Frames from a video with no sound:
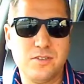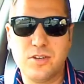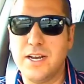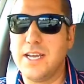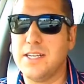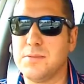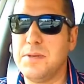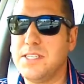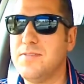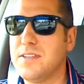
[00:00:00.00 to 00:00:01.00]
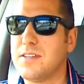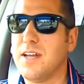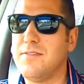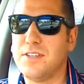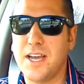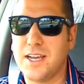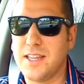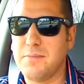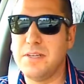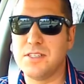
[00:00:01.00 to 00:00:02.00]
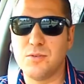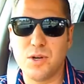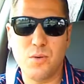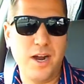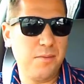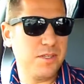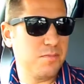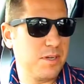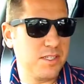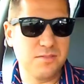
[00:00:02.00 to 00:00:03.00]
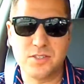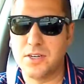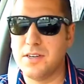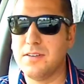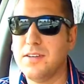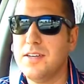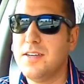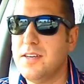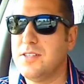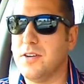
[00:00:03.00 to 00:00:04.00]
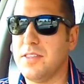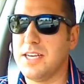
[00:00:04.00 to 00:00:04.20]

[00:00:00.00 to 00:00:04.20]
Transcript: trying to oh, get a really? specific life jacket that meets their requirements because of certain certain